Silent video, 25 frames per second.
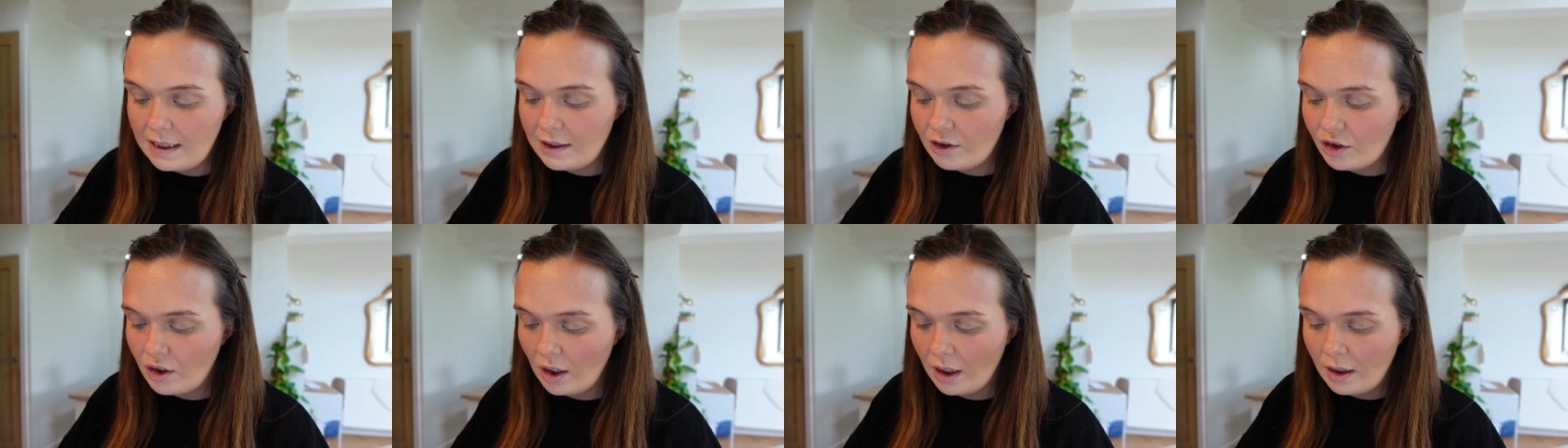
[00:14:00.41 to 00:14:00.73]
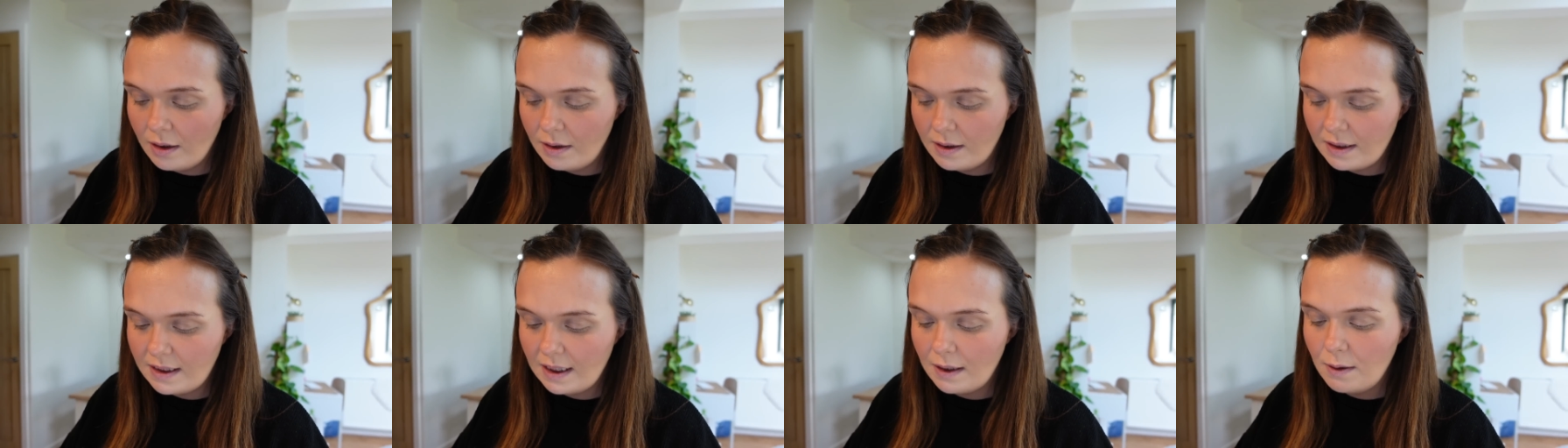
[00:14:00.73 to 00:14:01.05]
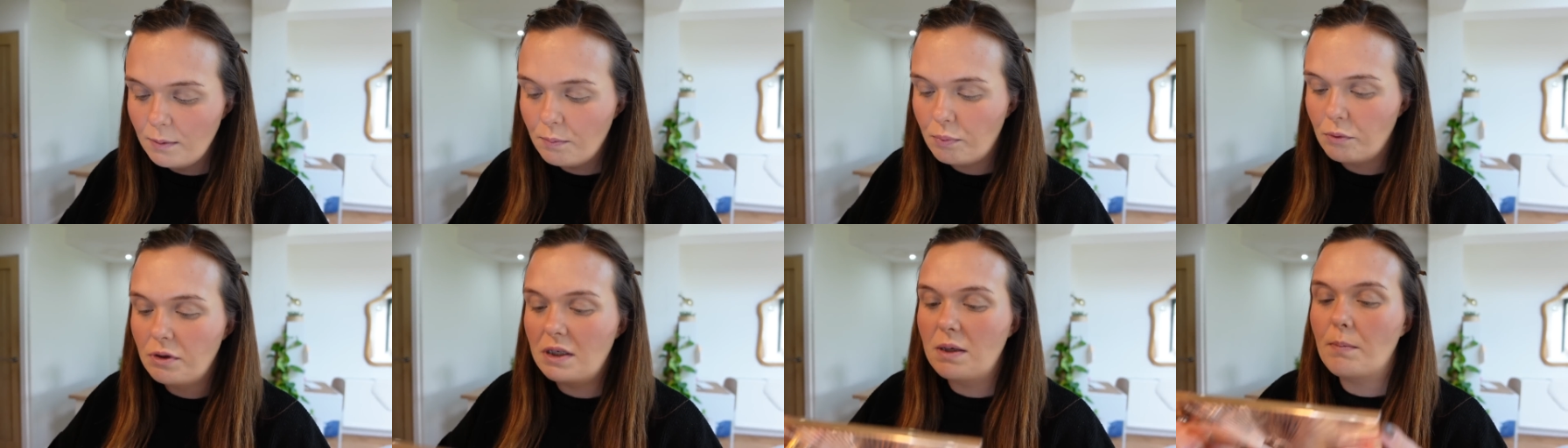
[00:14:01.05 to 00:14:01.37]
Charlotte
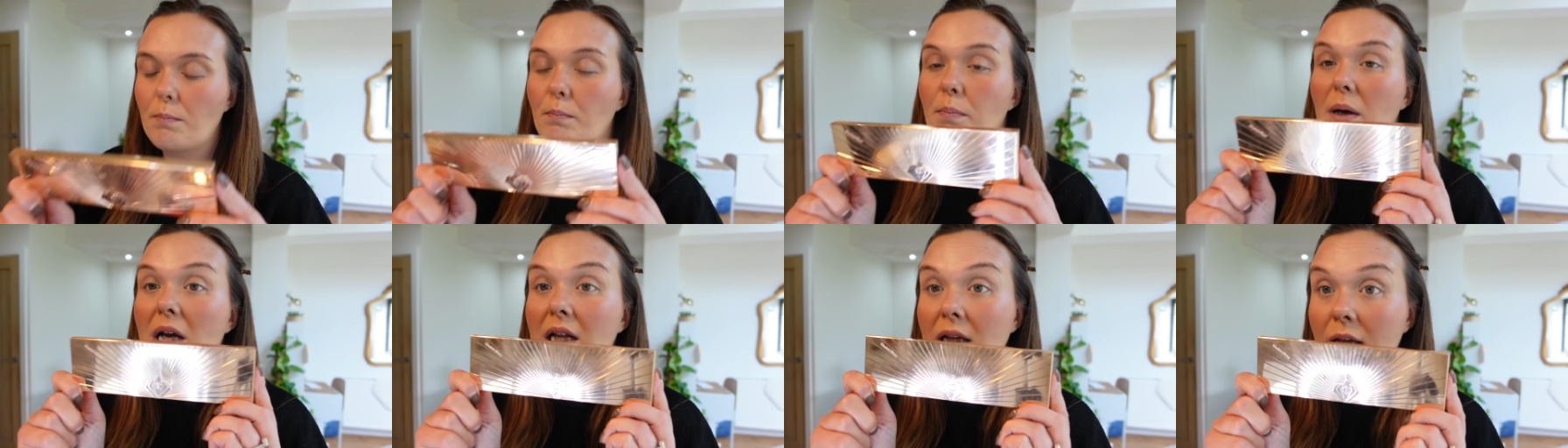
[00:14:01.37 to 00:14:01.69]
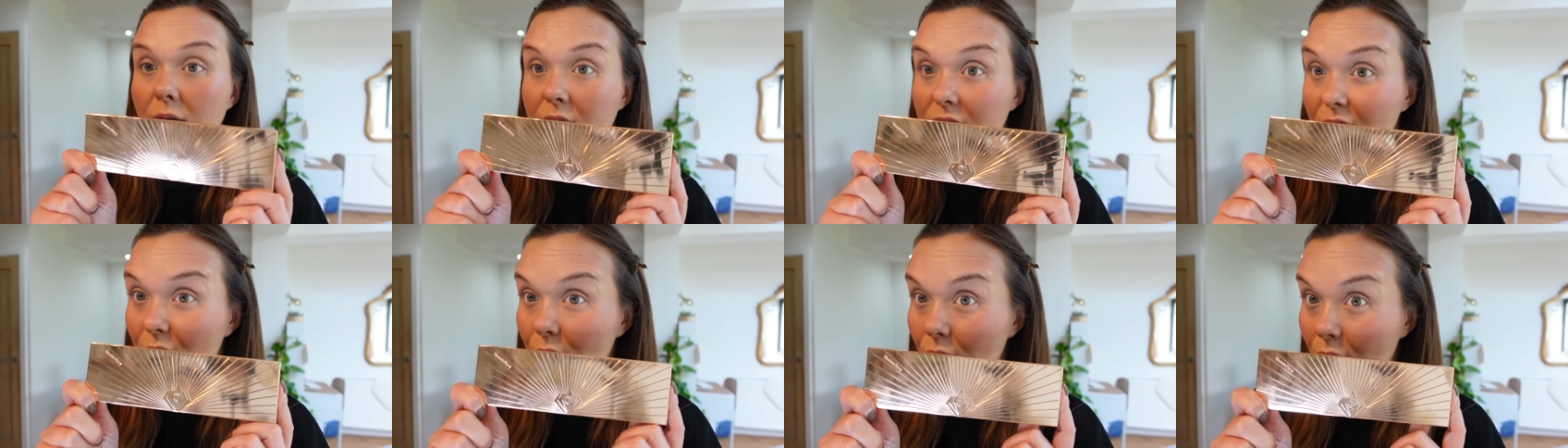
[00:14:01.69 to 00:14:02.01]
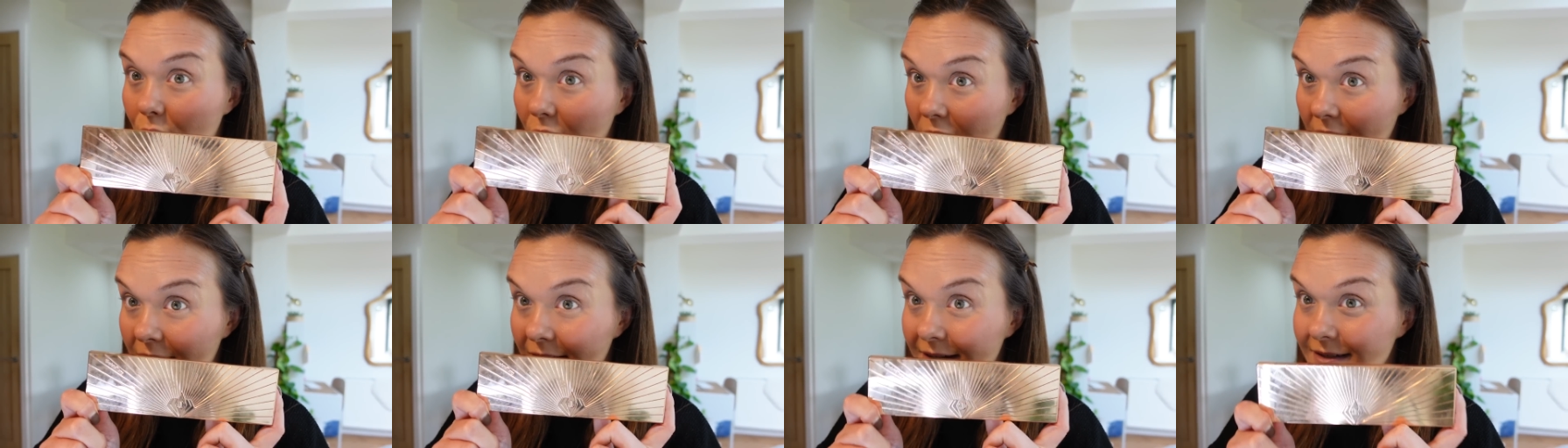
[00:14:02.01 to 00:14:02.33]
Tilbury Pillow
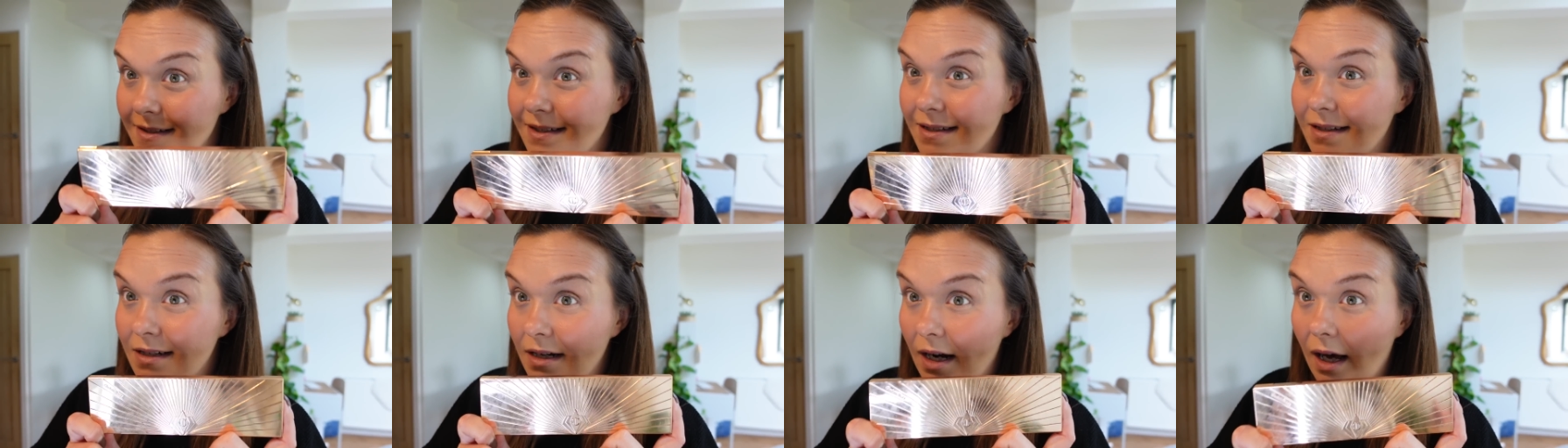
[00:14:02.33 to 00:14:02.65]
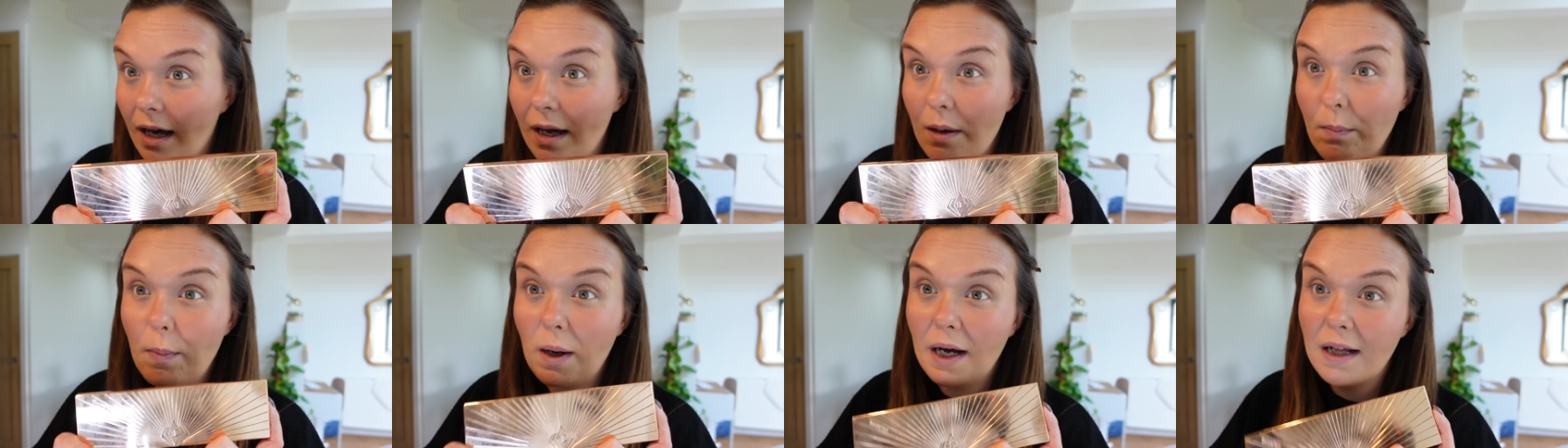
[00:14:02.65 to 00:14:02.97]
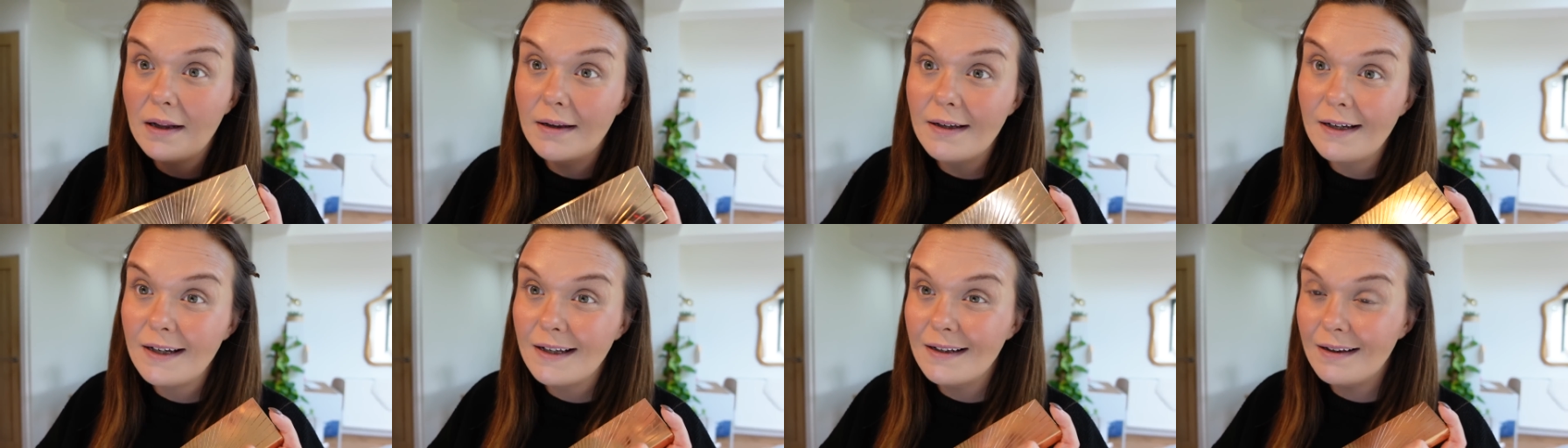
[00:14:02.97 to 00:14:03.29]
Talk Instant Eye
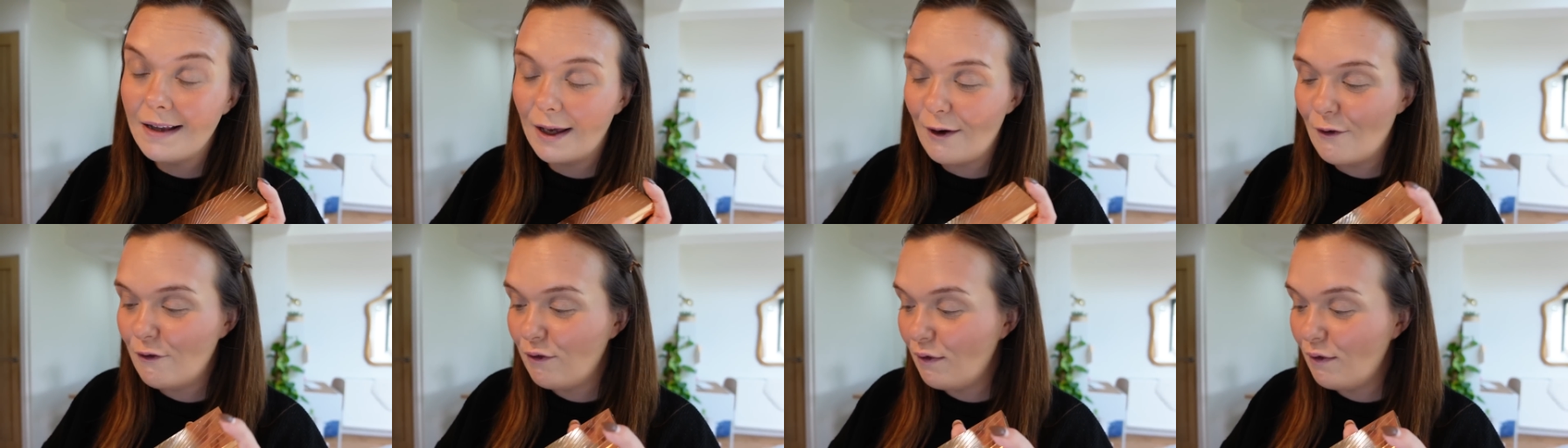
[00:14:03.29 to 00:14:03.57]
Palette. Like,